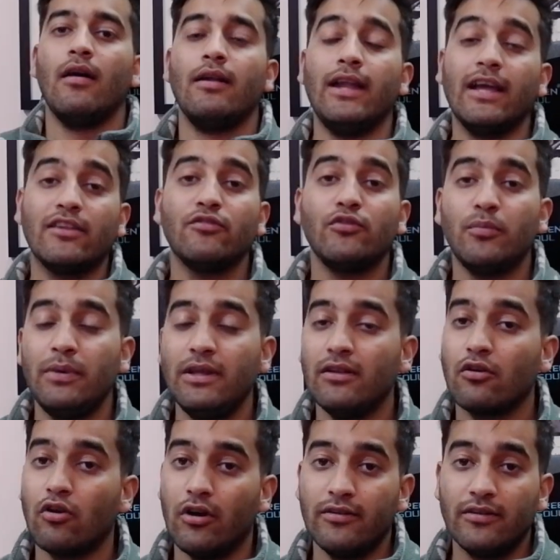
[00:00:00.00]
Next would be
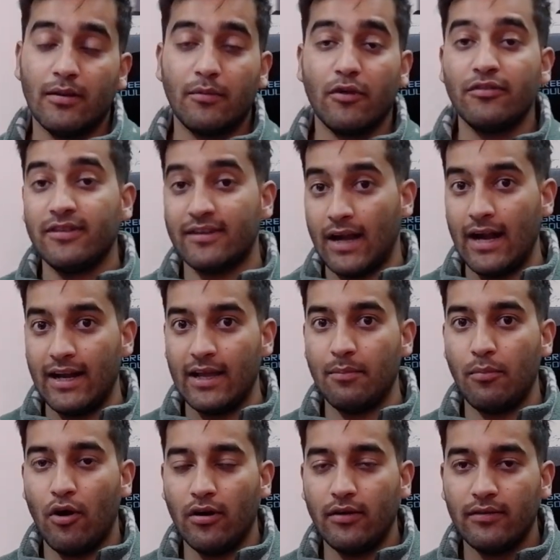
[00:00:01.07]
the concept of
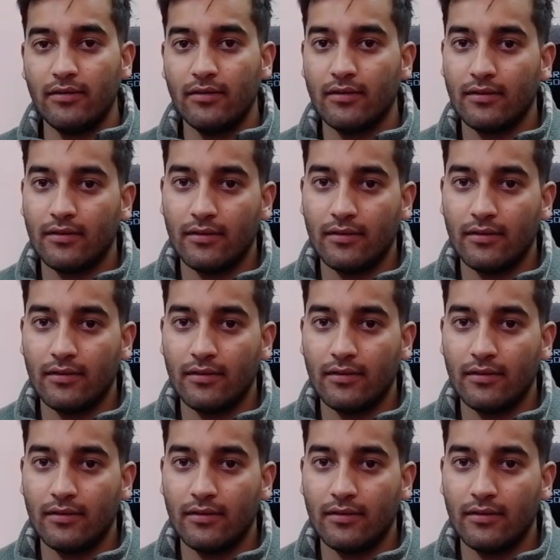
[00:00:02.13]
static pods.